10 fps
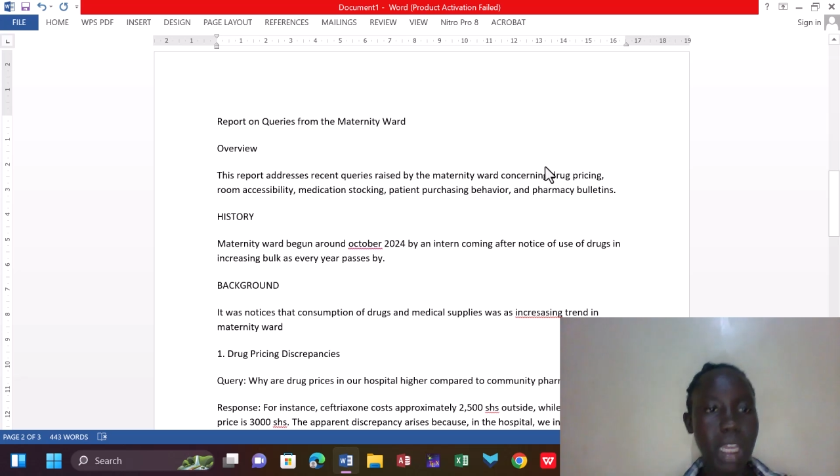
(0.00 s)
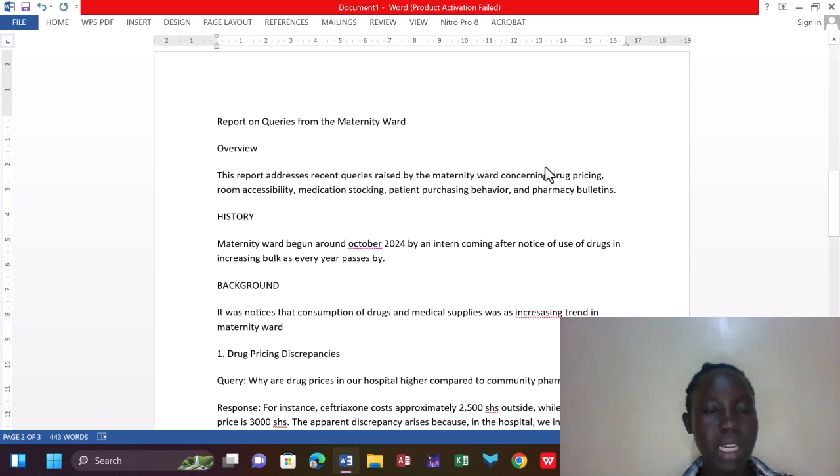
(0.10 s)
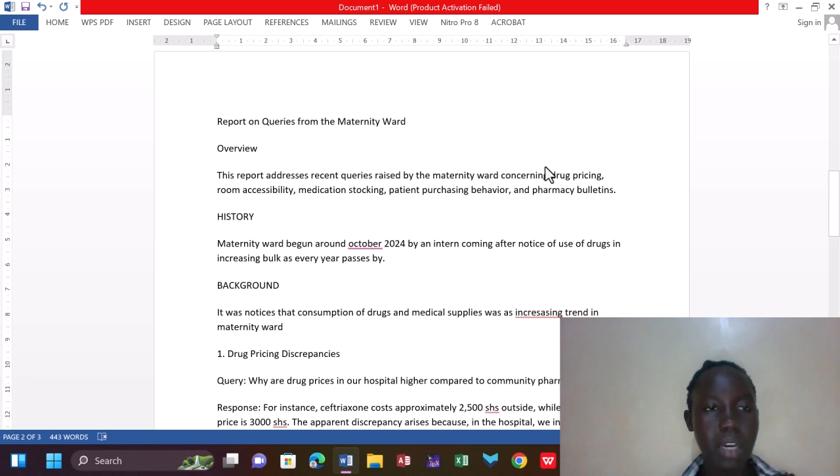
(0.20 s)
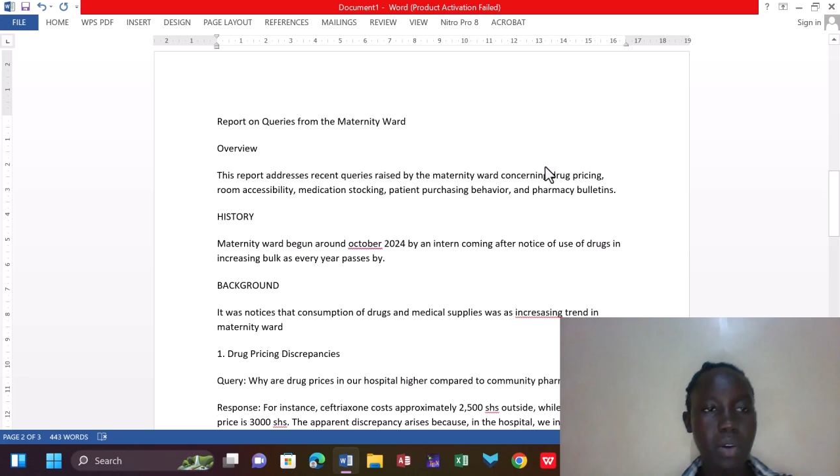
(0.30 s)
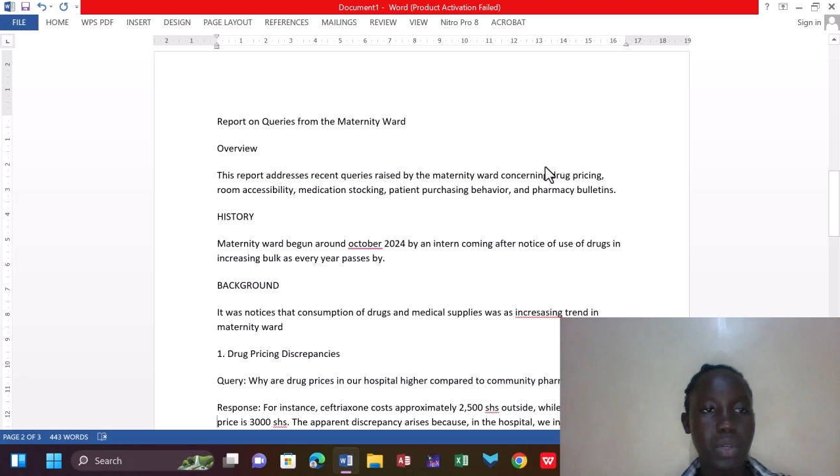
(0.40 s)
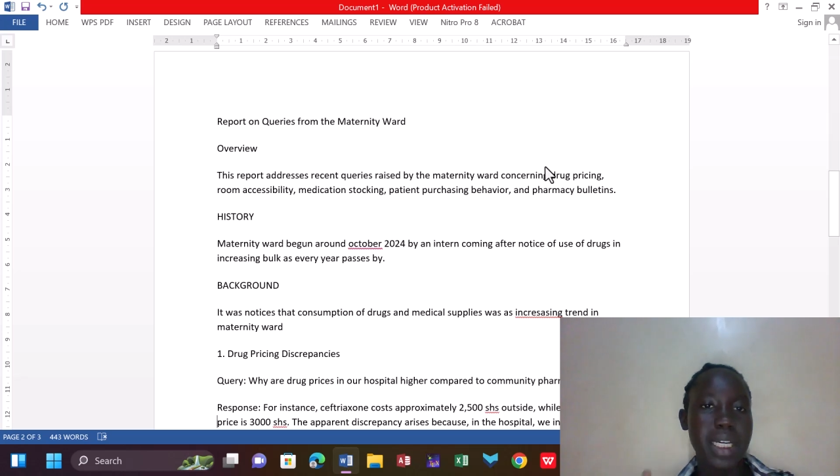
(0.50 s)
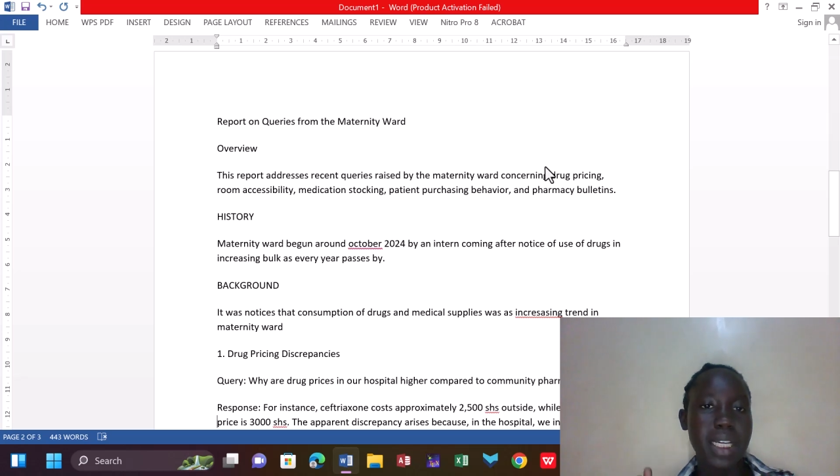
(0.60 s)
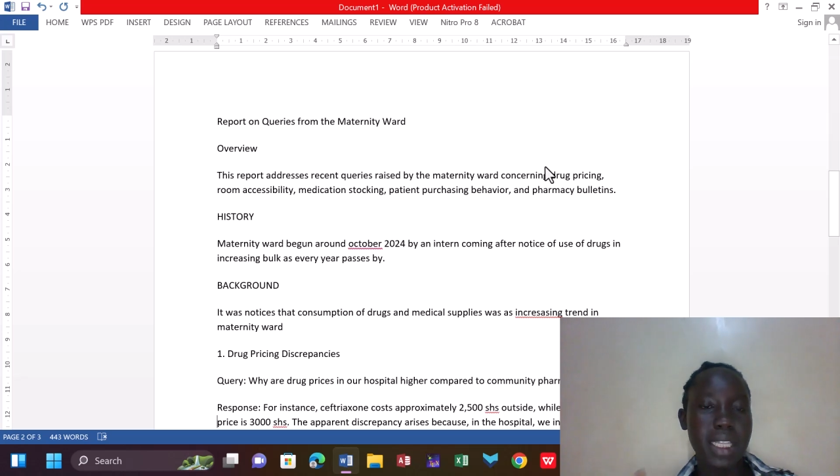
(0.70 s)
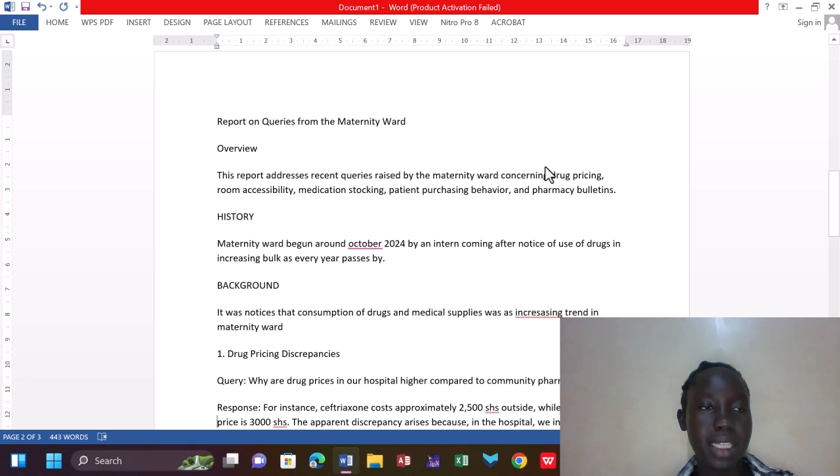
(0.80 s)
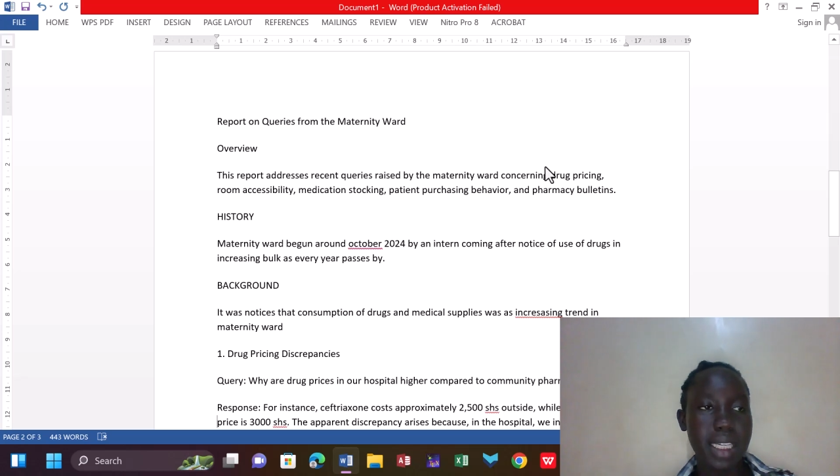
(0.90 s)
Now
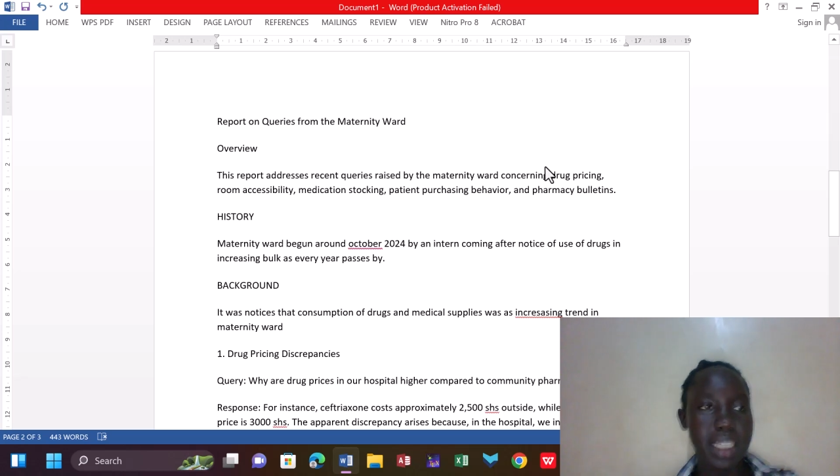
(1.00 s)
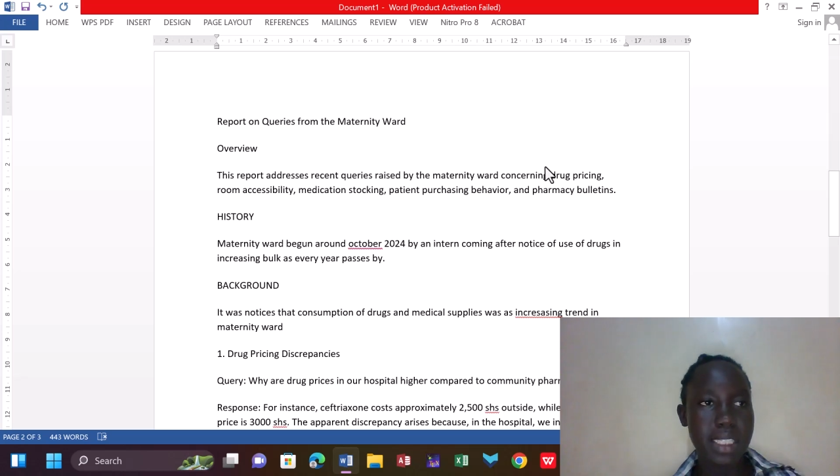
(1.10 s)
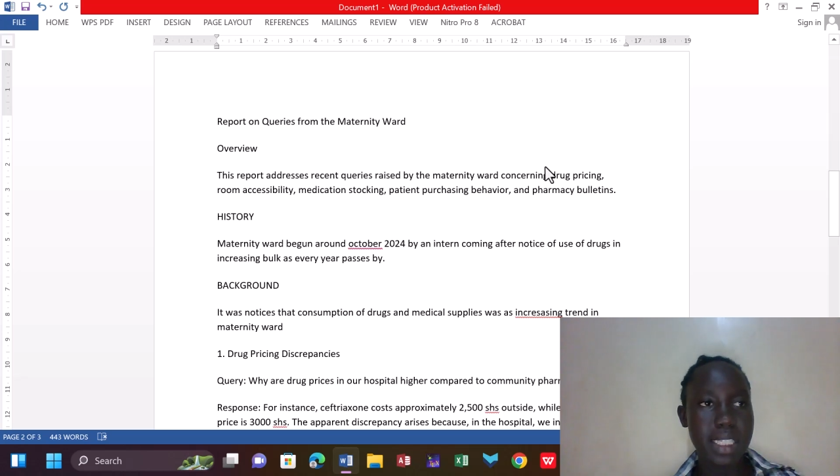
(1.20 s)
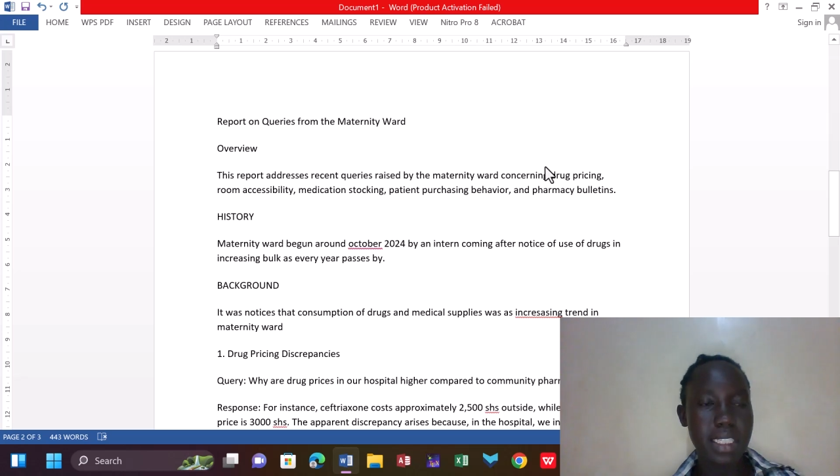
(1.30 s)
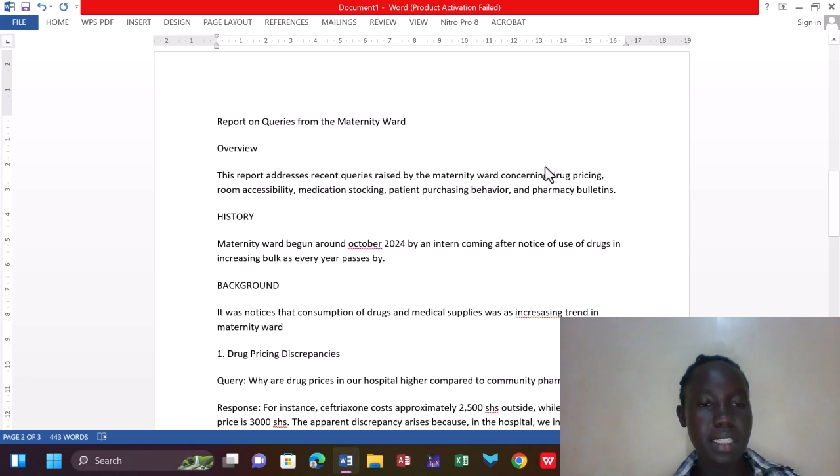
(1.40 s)
the next thing